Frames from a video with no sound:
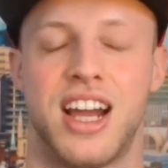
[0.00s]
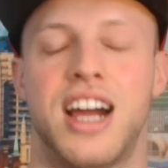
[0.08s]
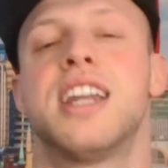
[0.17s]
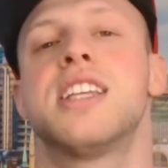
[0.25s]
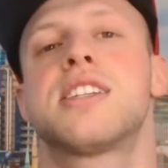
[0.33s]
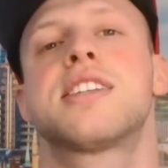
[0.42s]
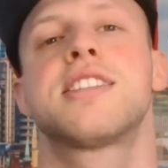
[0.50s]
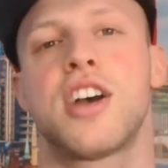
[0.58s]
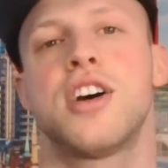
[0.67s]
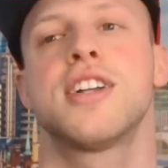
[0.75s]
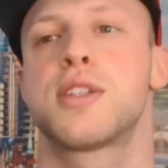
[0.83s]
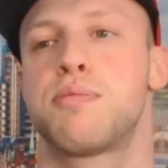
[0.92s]
And it
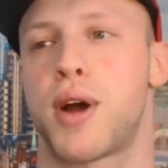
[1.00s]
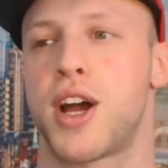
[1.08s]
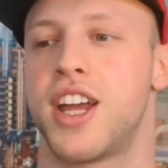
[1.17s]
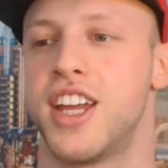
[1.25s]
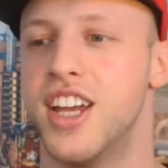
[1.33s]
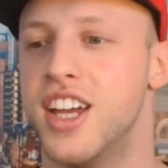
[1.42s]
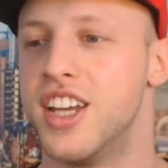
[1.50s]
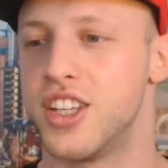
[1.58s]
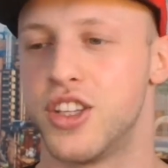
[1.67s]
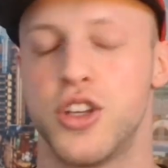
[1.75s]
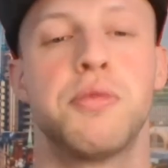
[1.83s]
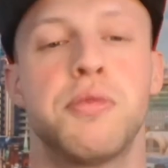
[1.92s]
starts by
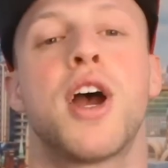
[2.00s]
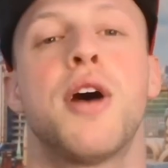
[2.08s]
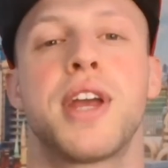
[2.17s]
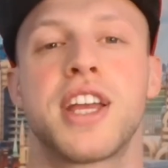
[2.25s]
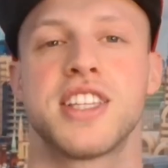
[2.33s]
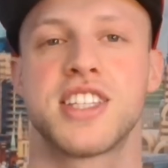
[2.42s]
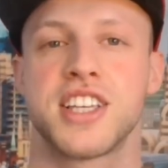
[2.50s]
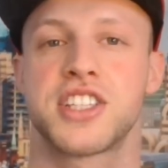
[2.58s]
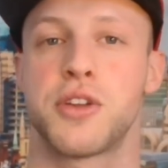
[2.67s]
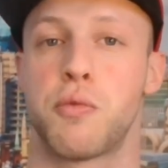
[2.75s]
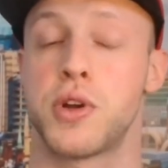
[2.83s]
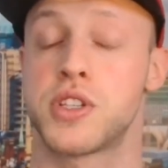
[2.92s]
you becoming
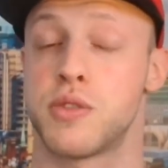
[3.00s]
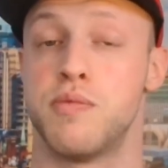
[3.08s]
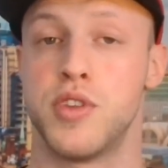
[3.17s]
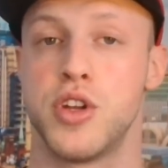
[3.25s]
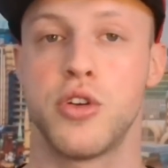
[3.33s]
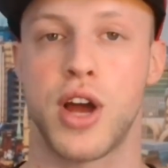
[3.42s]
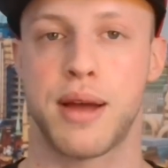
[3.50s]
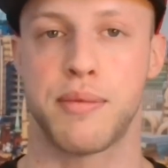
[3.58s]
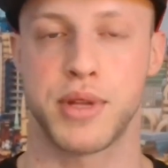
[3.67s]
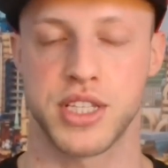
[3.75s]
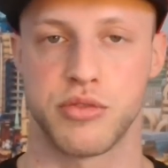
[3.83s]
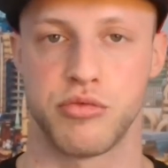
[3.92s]
consistent with some new
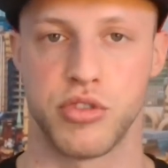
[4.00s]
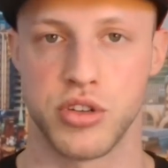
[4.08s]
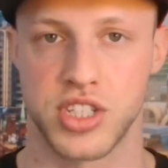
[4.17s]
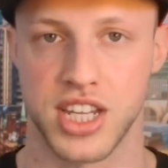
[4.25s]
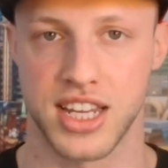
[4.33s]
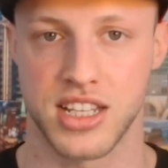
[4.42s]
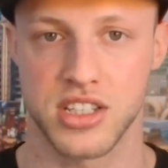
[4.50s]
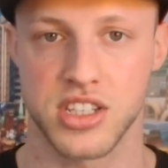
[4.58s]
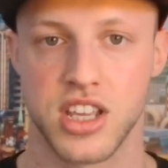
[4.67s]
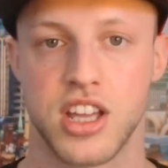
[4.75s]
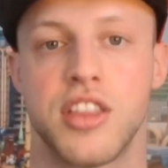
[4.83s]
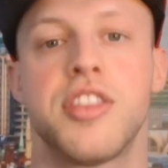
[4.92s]
habits and routines
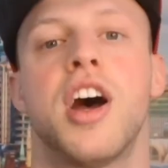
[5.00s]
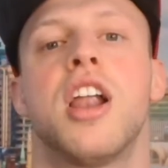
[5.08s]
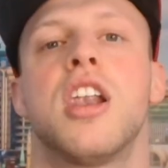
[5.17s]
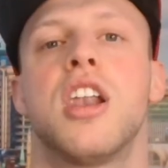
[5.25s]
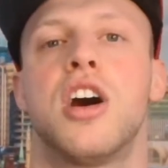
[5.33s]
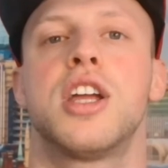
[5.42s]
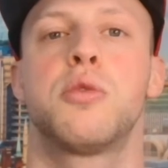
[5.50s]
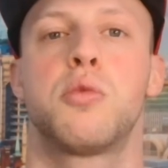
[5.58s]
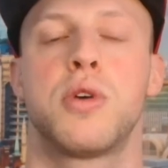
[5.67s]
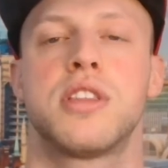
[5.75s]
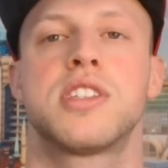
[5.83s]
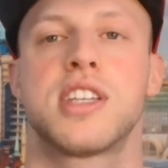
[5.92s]
that align
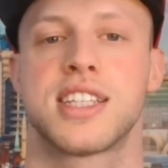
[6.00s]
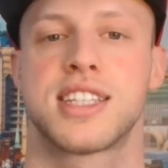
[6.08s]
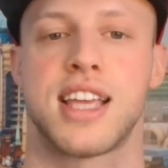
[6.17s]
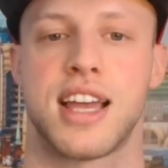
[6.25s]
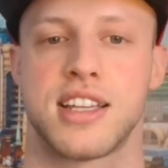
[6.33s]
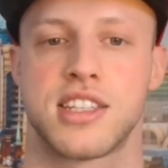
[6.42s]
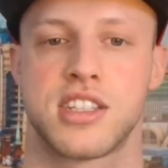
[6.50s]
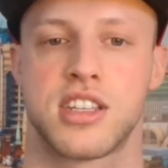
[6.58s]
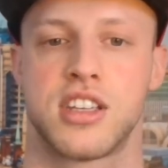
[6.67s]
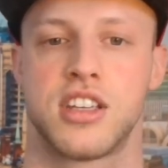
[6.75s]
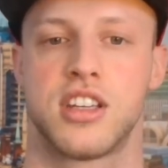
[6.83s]
with success.